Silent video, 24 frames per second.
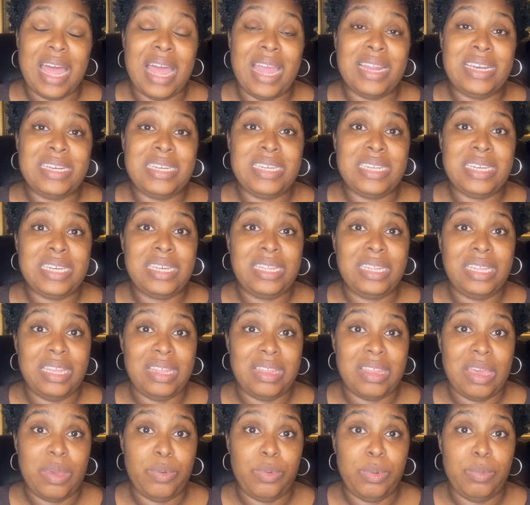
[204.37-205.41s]
Ideally,
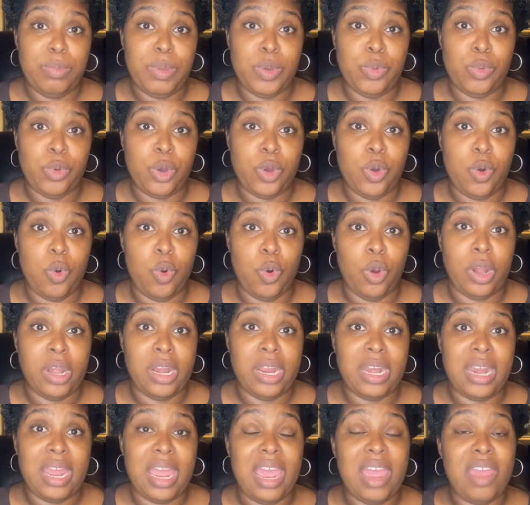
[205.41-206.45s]
they would be
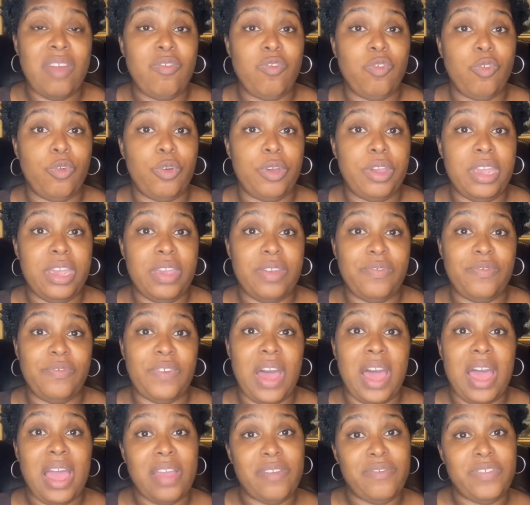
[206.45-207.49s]
recorded every
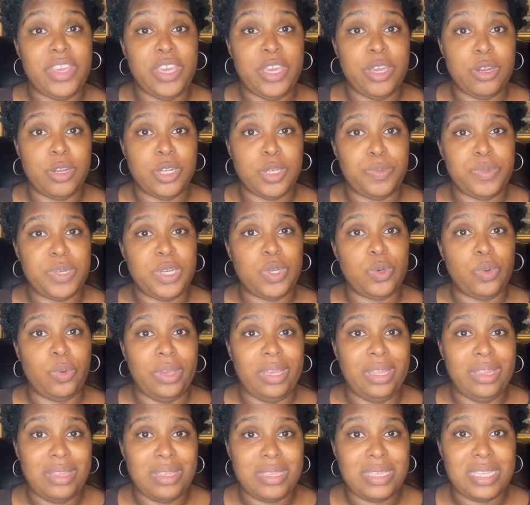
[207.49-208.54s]
5 years
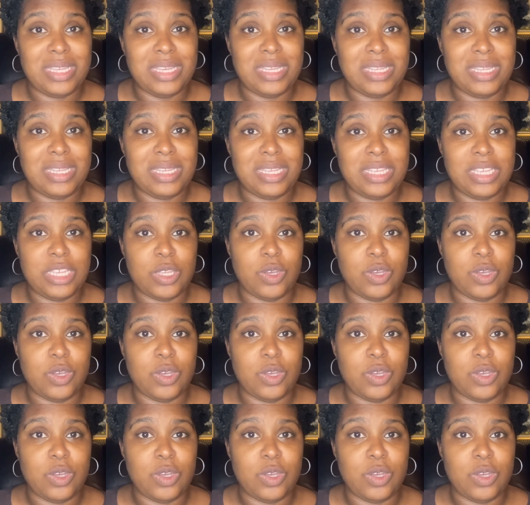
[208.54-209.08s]
between the census.